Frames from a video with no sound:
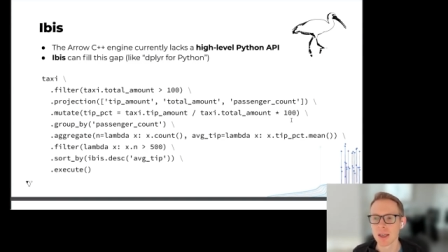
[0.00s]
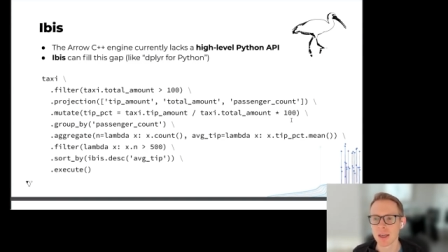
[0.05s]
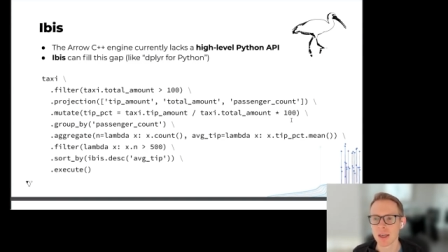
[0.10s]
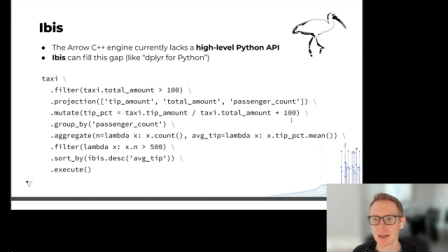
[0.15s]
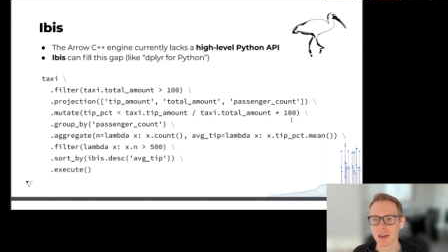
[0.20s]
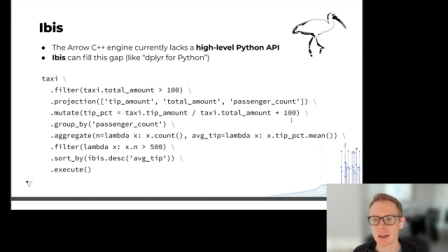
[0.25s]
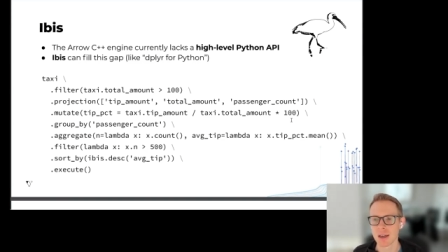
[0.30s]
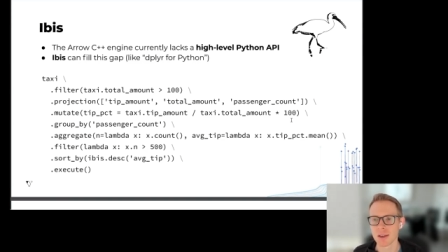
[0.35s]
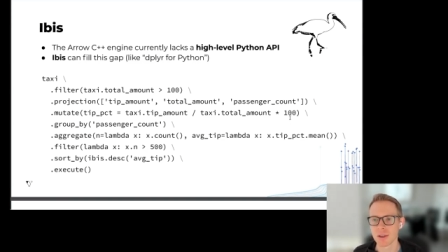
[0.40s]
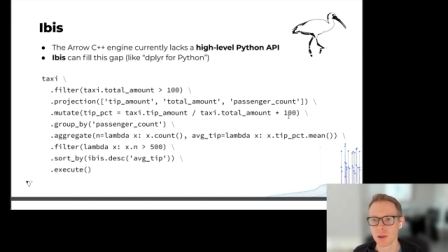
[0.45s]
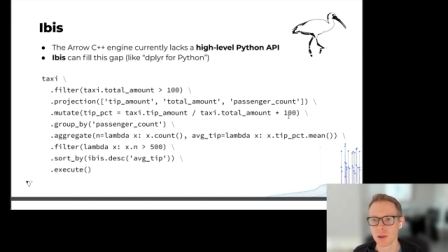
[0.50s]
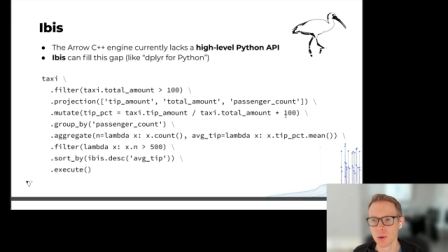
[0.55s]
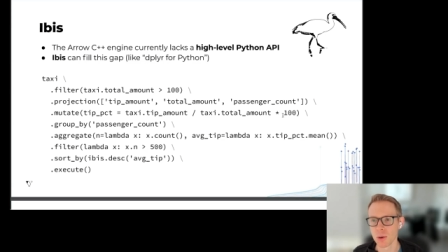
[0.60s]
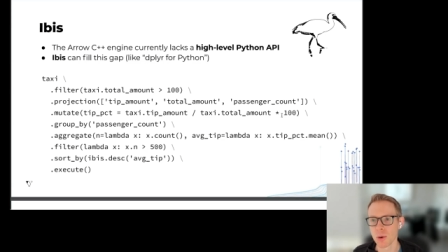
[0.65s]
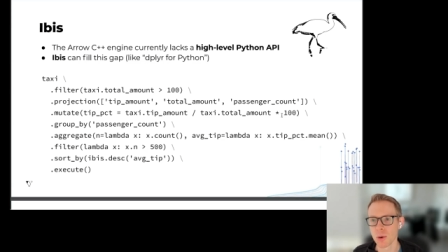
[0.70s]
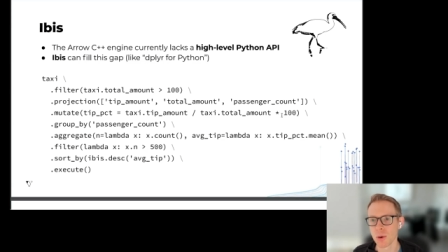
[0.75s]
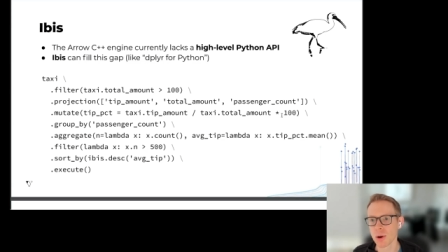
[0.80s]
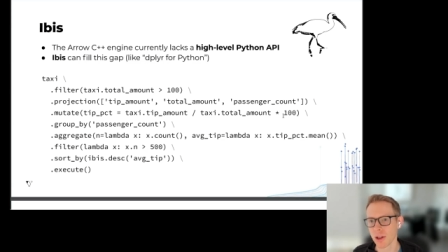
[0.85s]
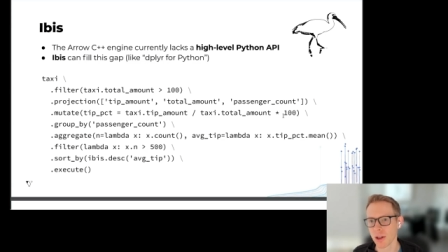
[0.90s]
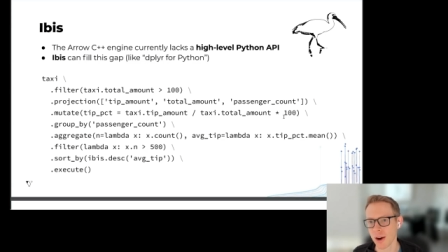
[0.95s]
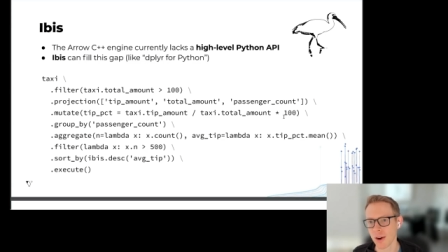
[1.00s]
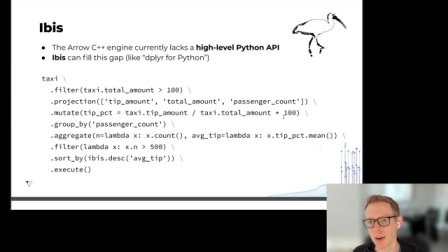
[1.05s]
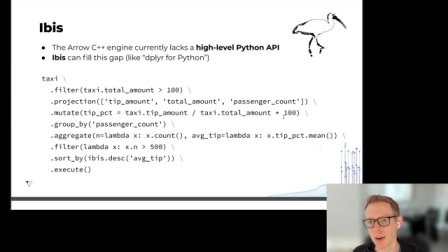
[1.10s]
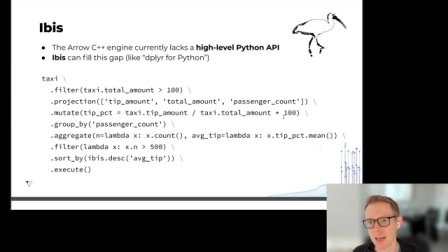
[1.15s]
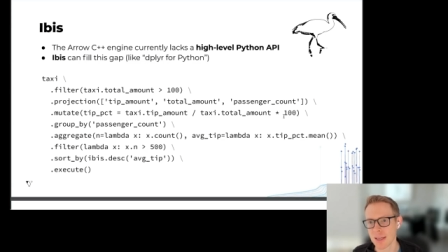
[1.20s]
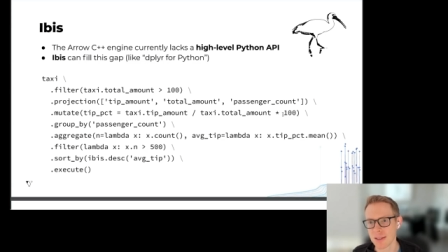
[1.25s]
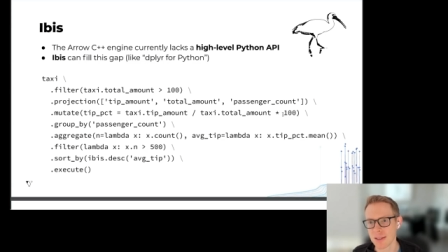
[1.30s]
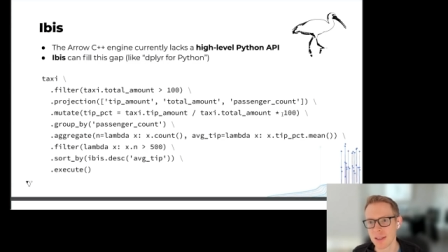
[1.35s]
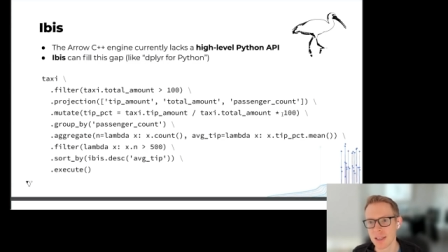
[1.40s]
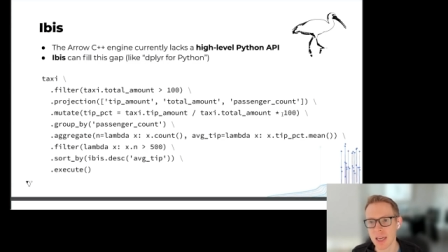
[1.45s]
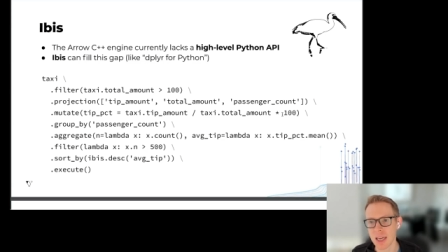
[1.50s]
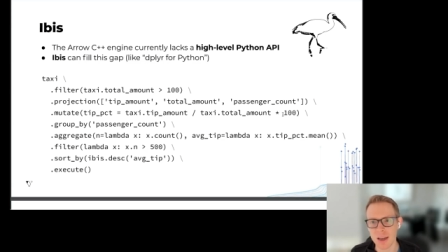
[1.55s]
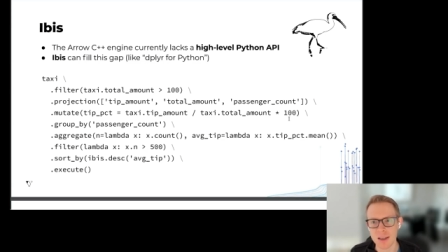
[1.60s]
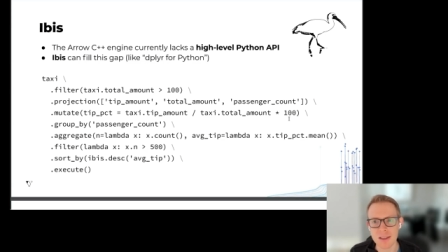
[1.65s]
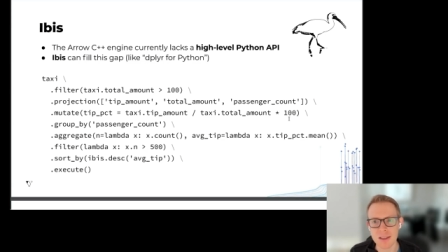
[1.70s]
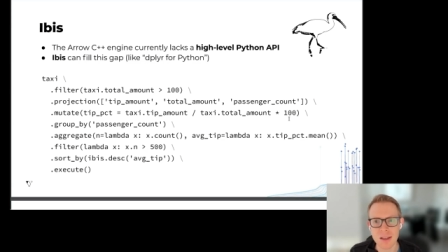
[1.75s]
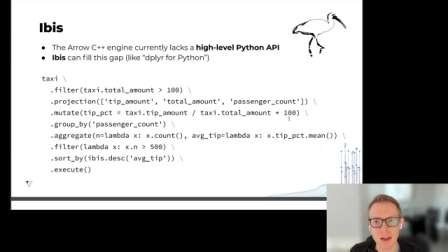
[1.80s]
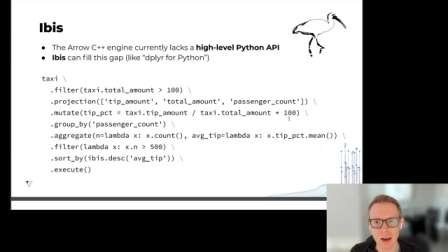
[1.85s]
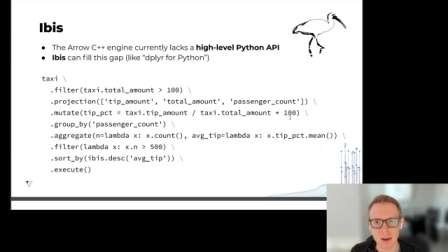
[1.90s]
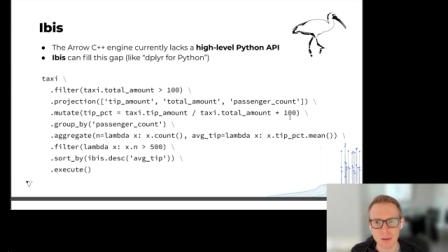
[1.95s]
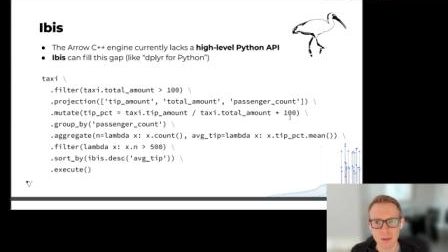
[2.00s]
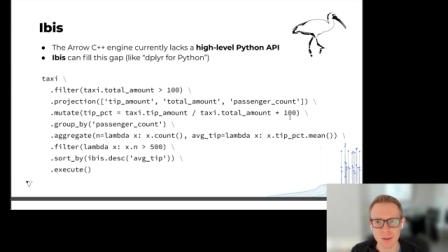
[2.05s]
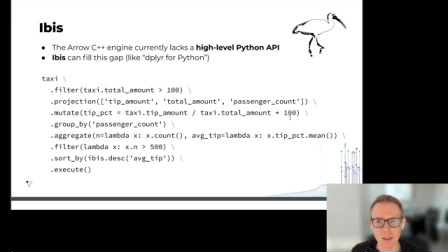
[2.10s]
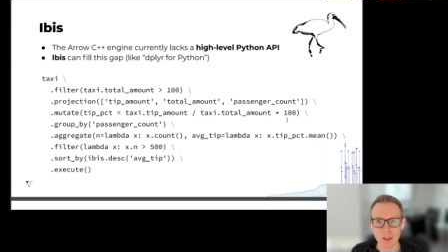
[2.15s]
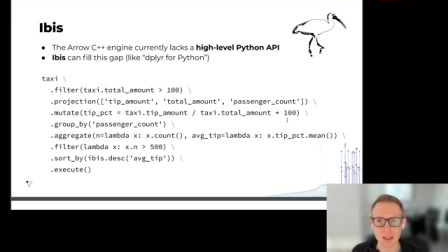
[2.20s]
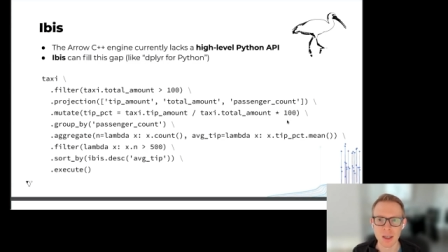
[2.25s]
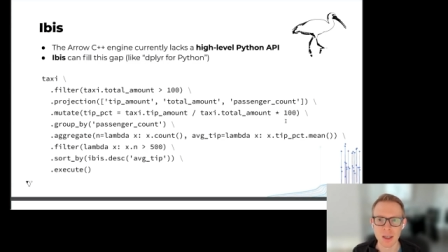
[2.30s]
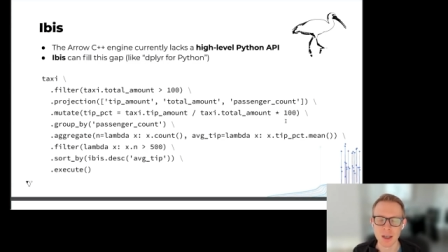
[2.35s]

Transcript: uh, Google Cloud SDK stuff.